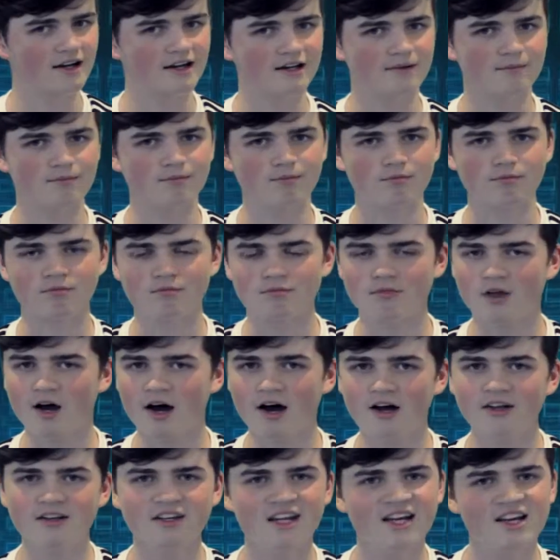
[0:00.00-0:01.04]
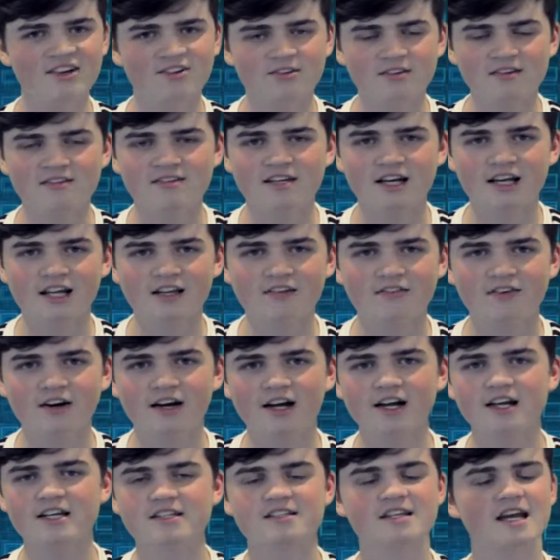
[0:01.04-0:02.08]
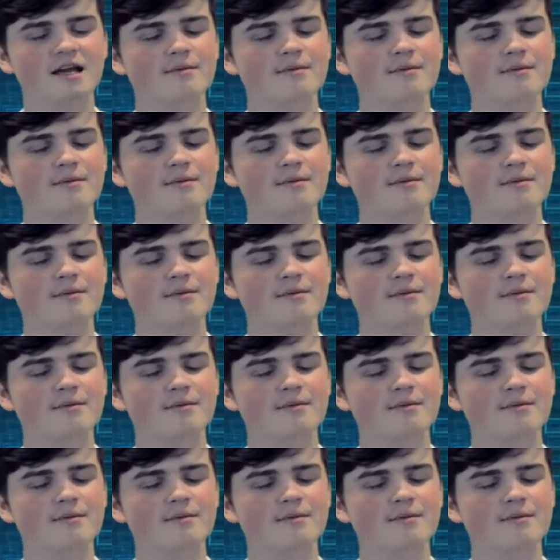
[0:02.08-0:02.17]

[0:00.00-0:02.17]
non-nationally televised